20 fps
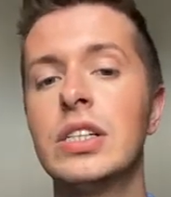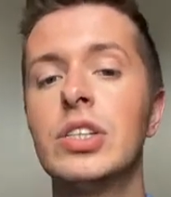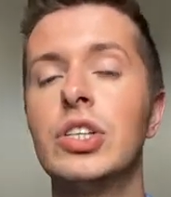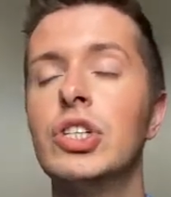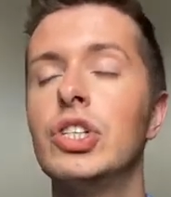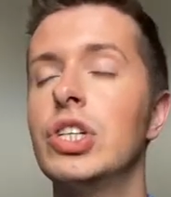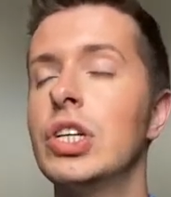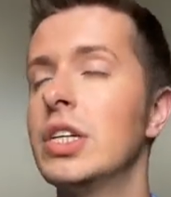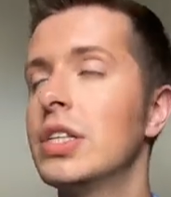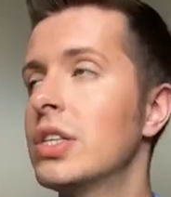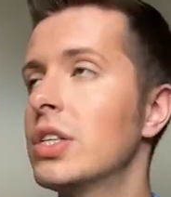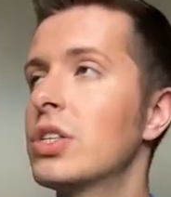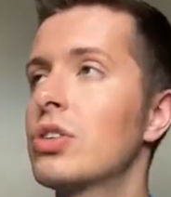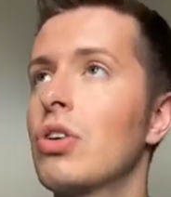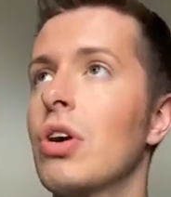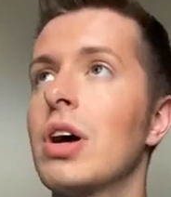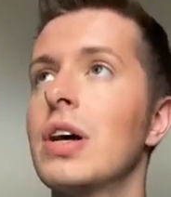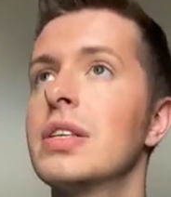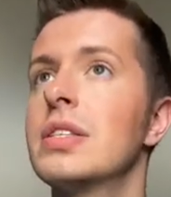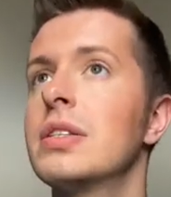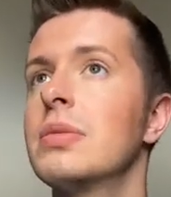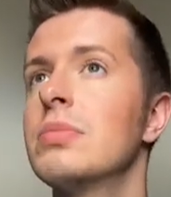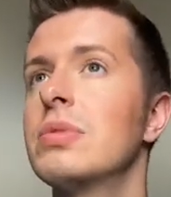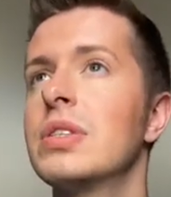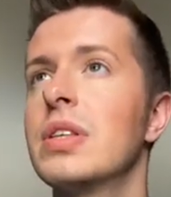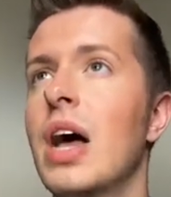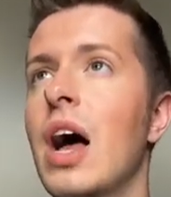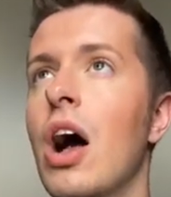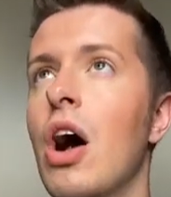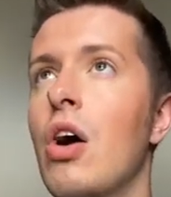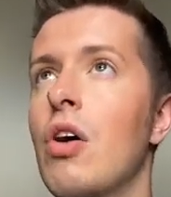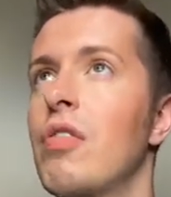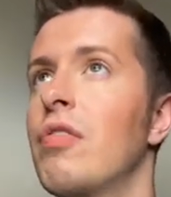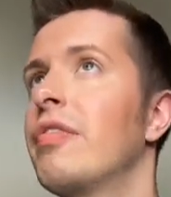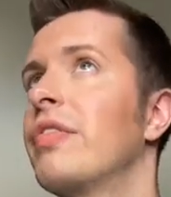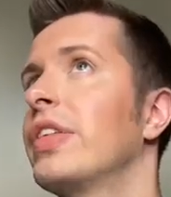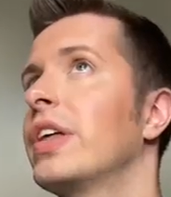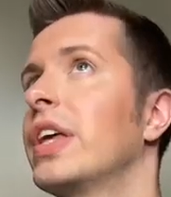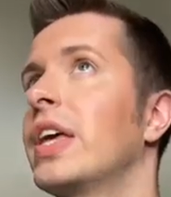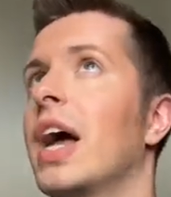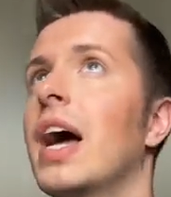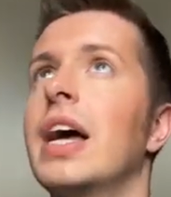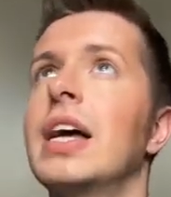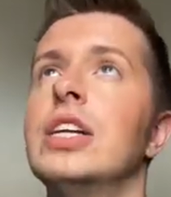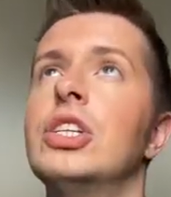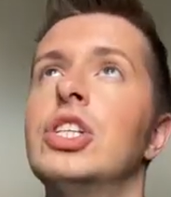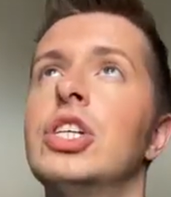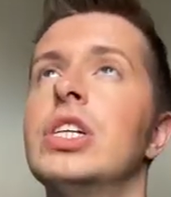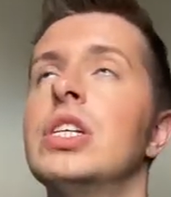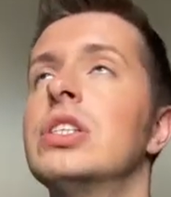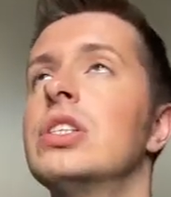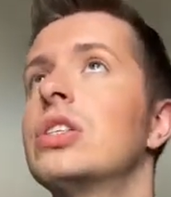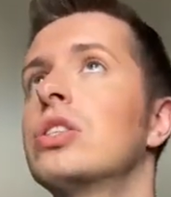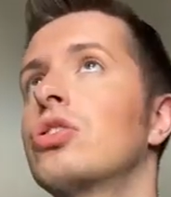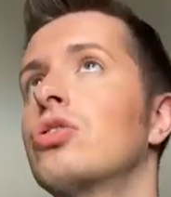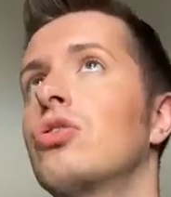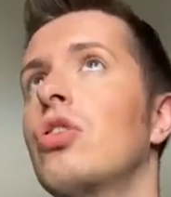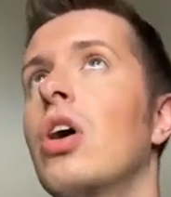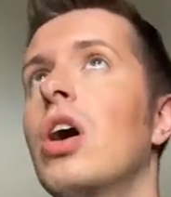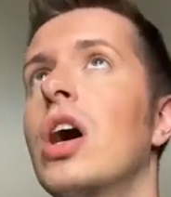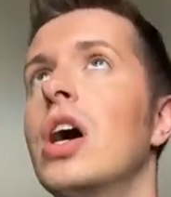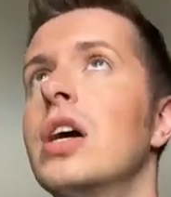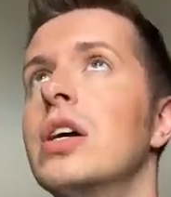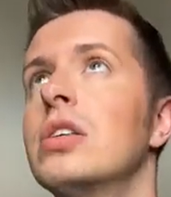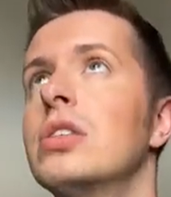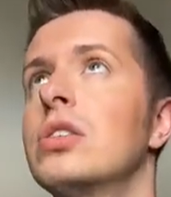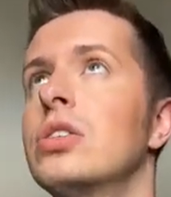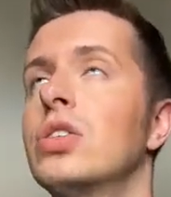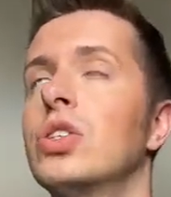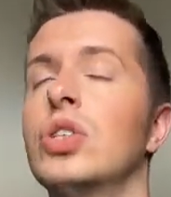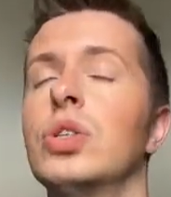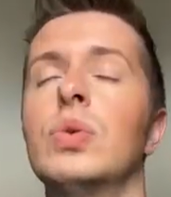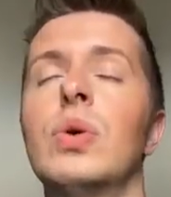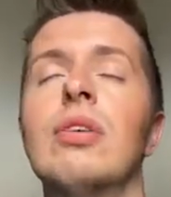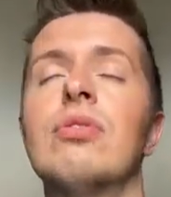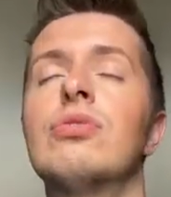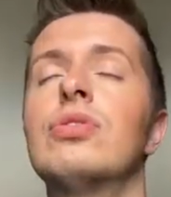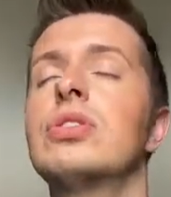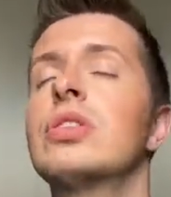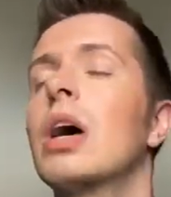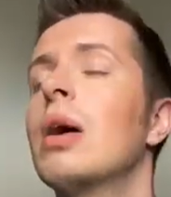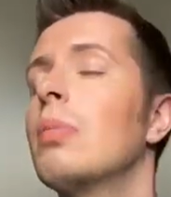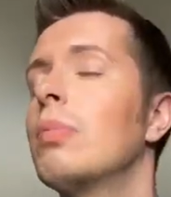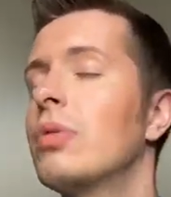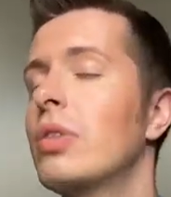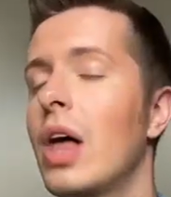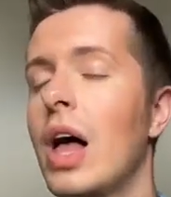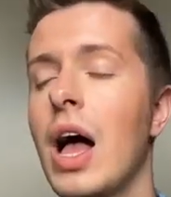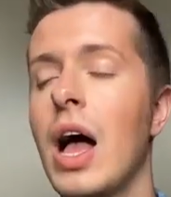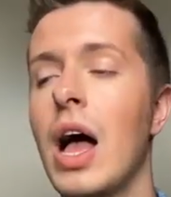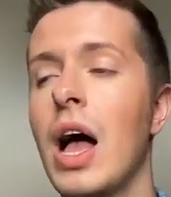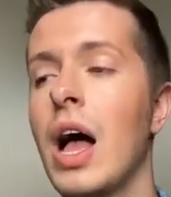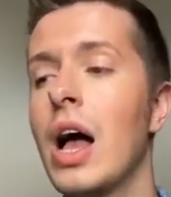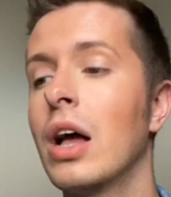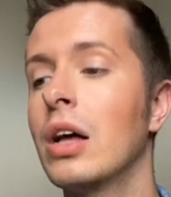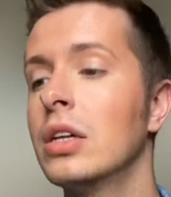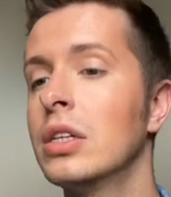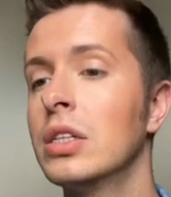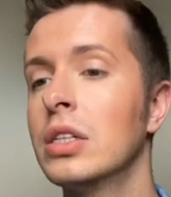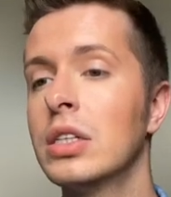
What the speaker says: to Jesus Christ himself, the gay Jesus Christ, whoever is up there.